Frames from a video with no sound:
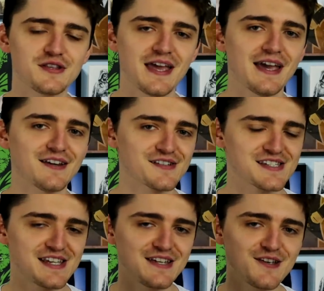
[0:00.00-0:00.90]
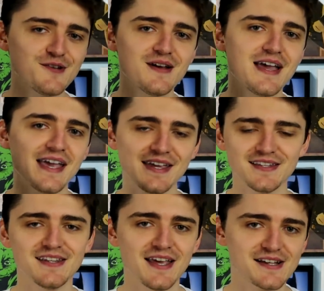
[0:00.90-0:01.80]
of your day, and I'll see you in
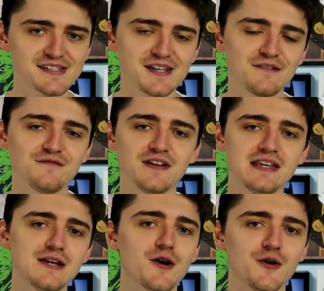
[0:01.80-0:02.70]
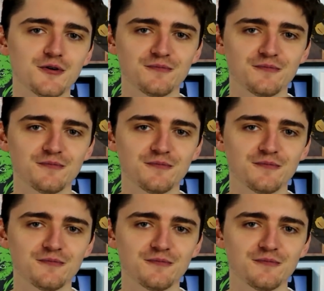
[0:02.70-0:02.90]
the next video.